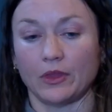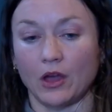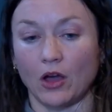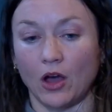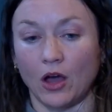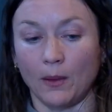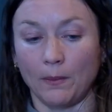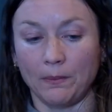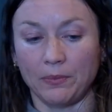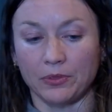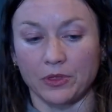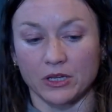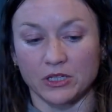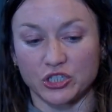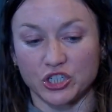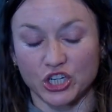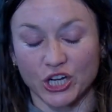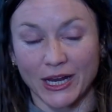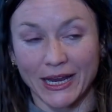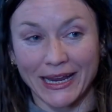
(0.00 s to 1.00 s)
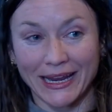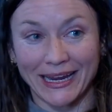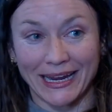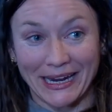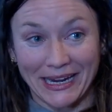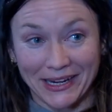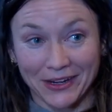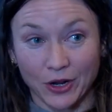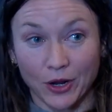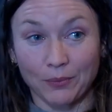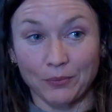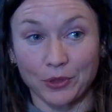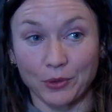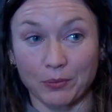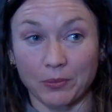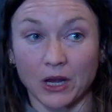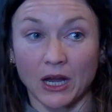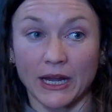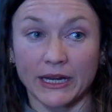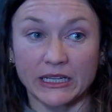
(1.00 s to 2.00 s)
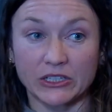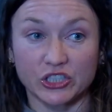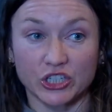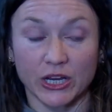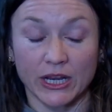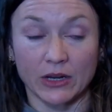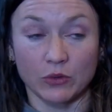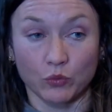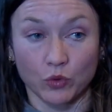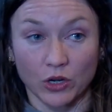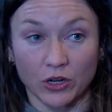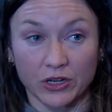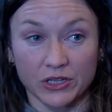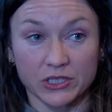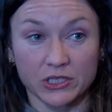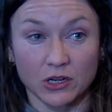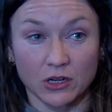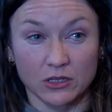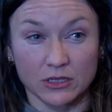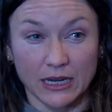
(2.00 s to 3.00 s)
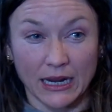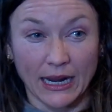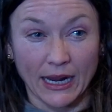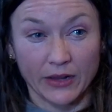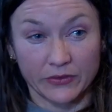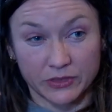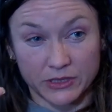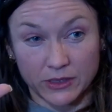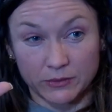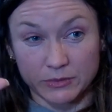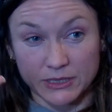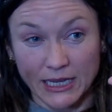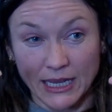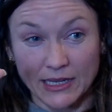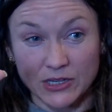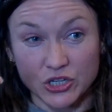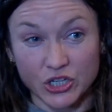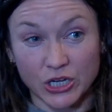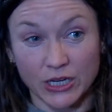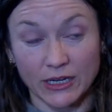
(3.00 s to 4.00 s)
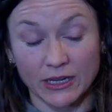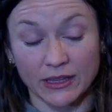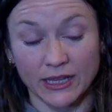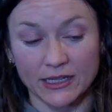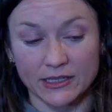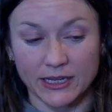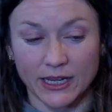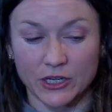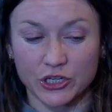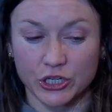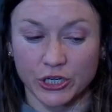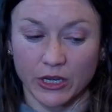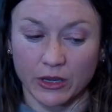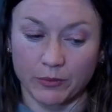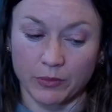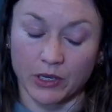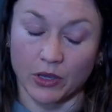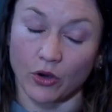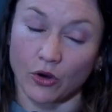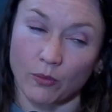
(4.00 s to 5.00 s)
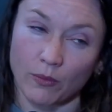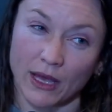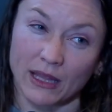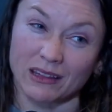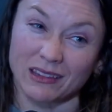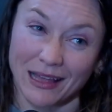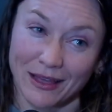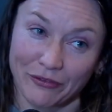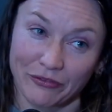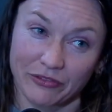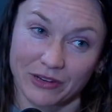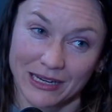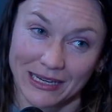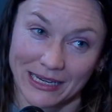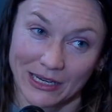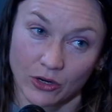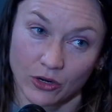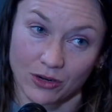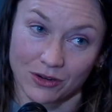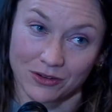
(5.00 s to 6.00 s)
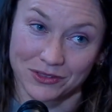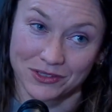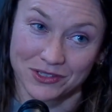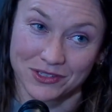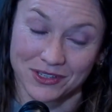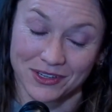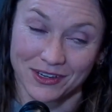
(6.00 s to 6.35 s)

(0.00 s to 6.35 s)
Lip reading: up the chain, up the body chain, we're going to start to have some tension. And that tension can be, oh, my left knee hurts.